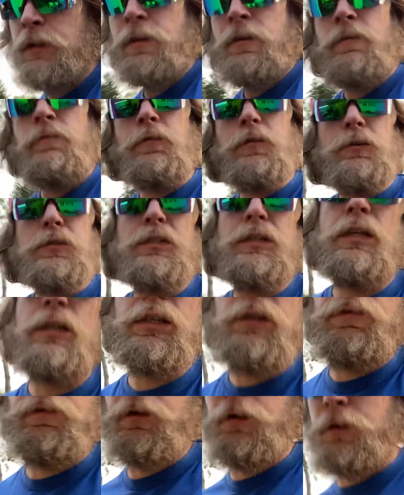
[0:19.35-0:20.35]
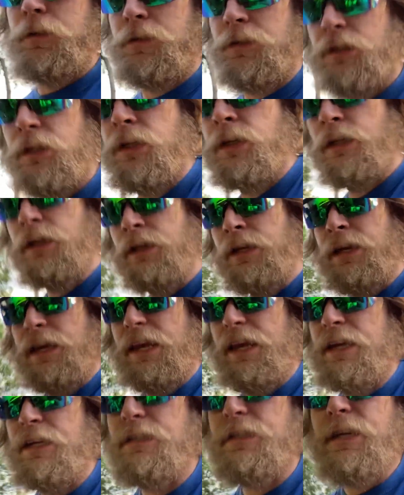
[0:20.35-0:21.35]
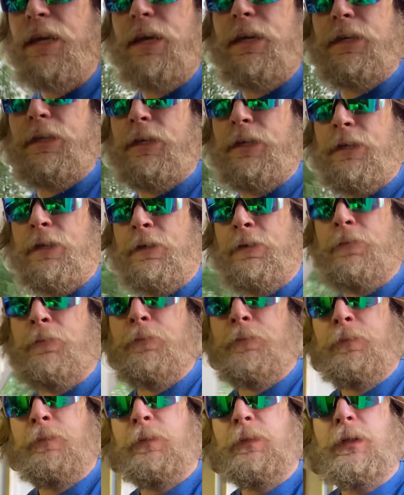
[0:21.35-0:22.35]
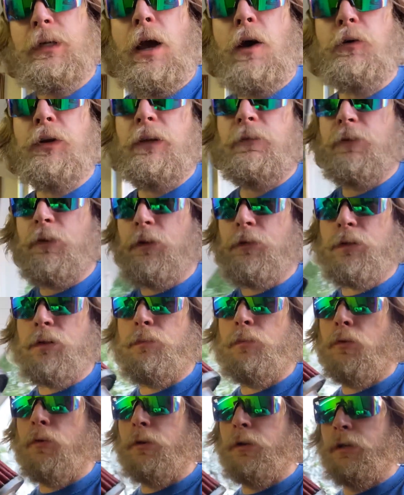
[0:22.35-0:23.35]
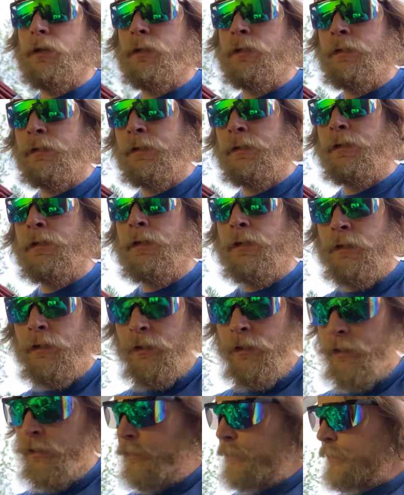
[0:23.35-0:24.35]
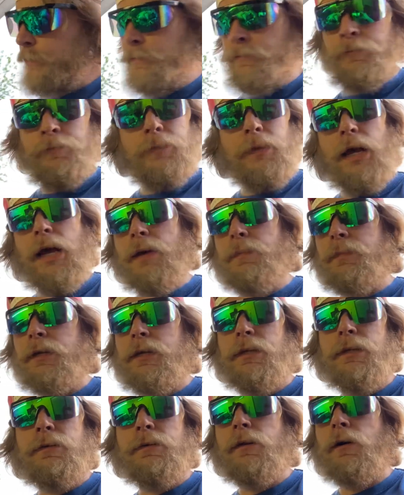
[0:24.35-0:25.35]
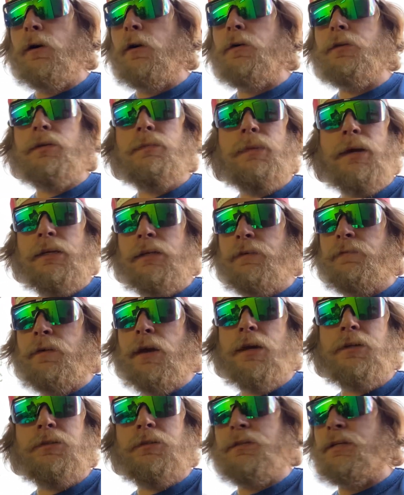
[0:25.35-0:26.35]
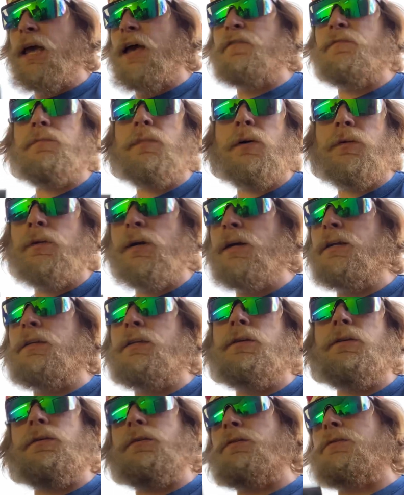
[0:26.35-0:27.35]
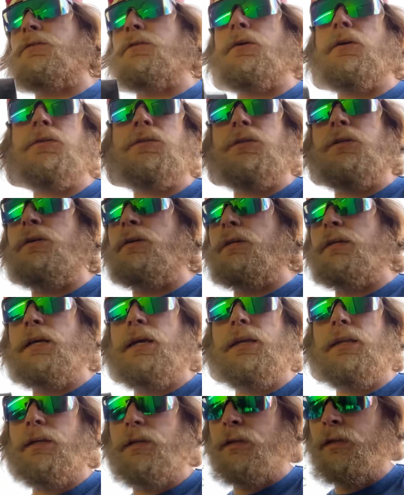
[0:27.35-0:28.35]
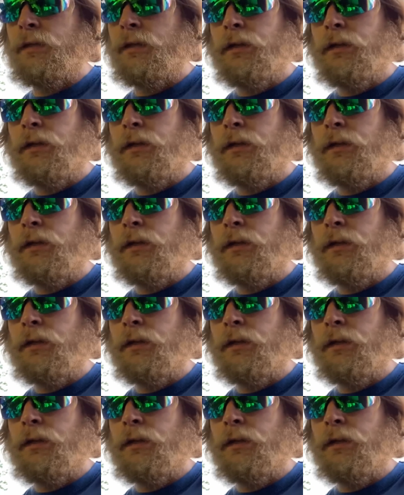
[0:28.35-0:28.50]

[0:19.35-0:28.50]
First things first, intake, Coney filter boy. I mean, all the manufacturers have them already. You can search, you can get it.